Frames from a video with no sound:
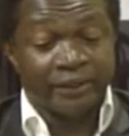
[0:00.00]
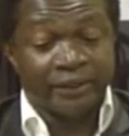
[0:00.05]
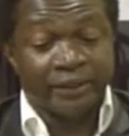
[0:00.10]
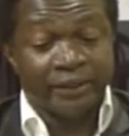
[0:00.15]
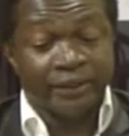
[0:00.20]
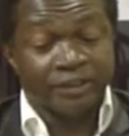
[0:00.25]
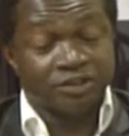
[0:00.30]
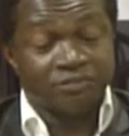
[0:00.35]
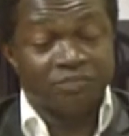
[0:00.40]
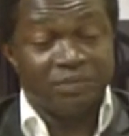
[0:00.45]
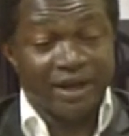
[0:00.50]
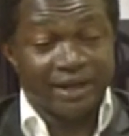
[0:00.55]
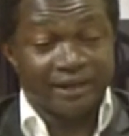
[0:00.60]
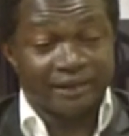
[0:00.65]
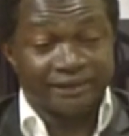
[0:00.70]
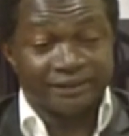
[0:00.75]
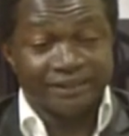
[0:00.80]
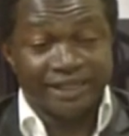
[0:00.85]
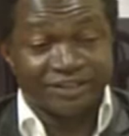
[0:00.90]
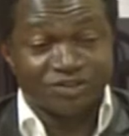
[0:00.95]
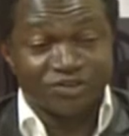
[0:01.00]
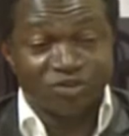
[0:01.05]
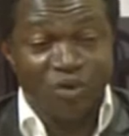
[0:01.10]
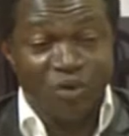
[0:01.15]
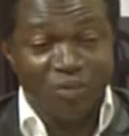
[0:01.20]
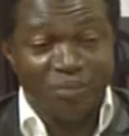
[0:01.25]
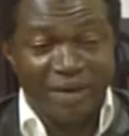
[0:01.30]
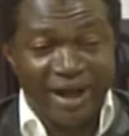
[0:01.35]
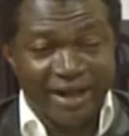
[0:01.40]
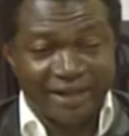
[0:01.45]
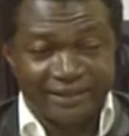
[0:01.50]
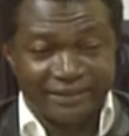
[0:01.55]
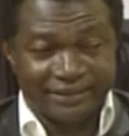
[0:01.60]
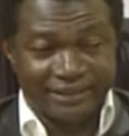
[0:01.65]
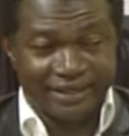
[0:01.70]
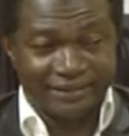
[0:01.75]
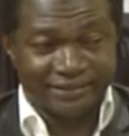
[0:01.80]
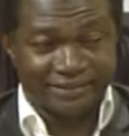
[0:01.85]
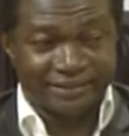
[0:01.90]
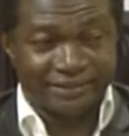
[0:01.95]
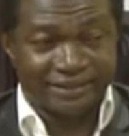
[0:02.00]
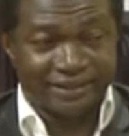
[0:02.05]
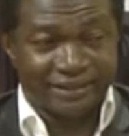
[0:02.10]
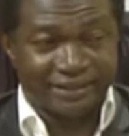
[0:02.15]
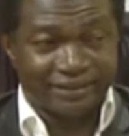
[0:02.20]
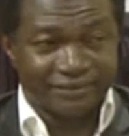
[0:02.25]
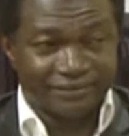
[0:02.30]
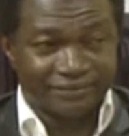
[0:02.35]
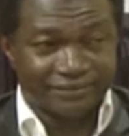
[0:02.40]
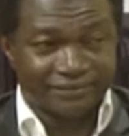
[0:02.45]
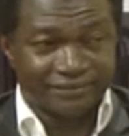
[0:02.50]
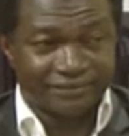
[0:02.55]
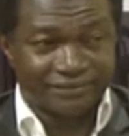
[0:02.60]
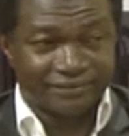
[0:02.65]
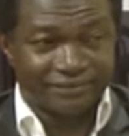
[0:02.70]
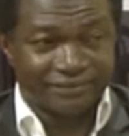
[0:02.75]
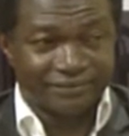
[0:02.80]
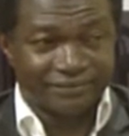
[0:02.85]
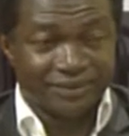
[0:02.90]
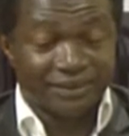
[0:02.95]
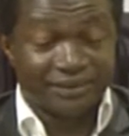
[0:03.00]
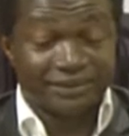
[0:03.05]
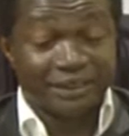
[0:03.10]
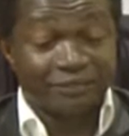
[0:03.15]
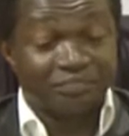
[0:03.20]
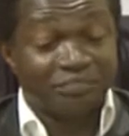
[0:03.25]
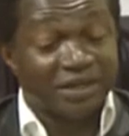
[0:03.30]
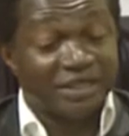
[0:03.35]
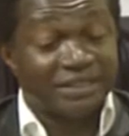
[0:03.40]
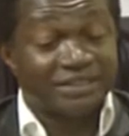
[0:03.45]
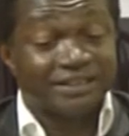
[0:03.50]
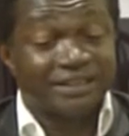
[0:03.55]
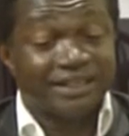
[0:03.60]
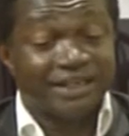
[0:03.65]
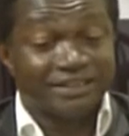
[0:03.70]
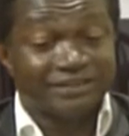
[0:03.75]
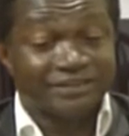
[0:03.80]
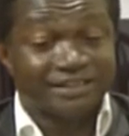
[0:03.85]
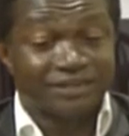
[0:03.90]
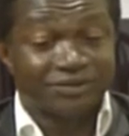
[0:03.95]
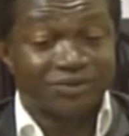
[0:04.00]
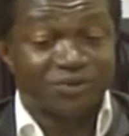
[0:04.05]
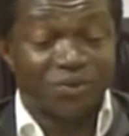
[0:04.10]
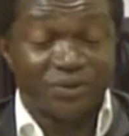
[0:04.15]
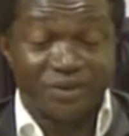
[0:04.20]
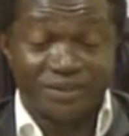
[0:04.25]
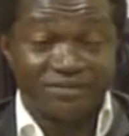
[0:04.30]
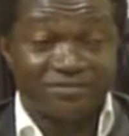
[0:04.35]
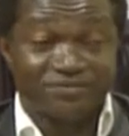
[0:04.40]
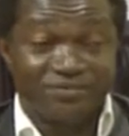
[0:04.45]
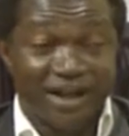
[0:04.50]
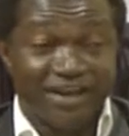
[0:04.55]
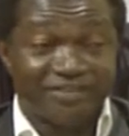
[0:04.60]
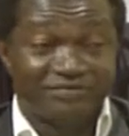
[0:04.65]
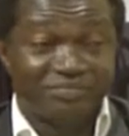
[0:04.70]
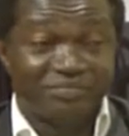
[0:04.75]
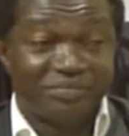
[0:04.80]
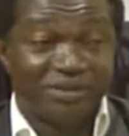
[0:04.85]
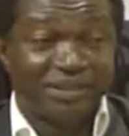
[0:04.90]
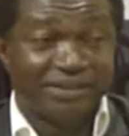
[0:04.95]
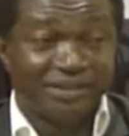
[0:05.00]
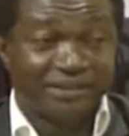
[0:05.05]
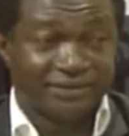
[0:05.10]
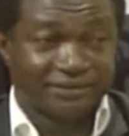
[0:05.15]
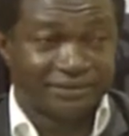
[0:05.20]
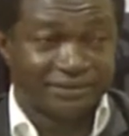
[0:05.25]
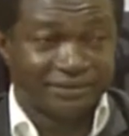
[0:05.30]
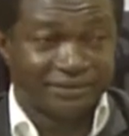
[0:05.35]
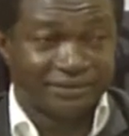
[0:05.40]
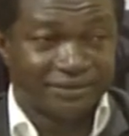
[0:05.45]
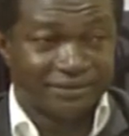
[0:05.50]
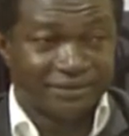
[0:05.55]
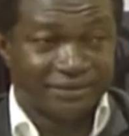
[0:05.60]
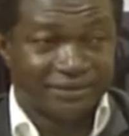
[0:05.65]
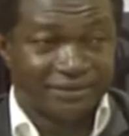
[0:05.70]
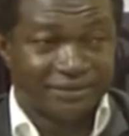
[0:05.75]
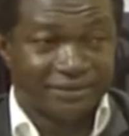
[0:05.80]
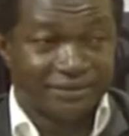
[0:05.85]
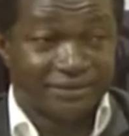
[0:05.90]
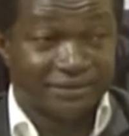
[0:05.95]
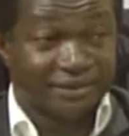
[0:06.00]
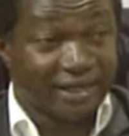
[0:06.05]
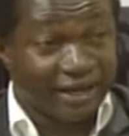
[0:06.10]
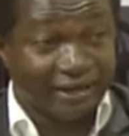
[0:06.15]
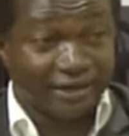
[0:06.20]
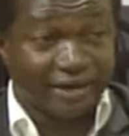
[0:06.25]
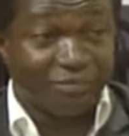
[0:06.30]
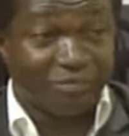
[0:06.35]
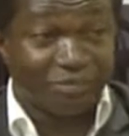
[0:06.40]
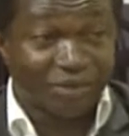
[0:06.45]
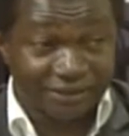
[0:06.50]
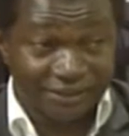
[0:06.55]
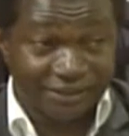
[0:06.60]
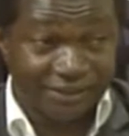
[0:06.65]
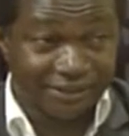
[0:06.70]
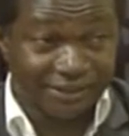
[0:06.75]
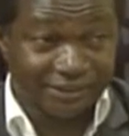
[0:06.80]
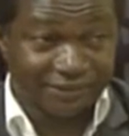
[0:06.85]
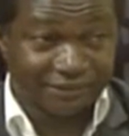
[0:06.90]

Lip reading: each bank, there's no bank in Nigeria that pays less than 25 million naira monthly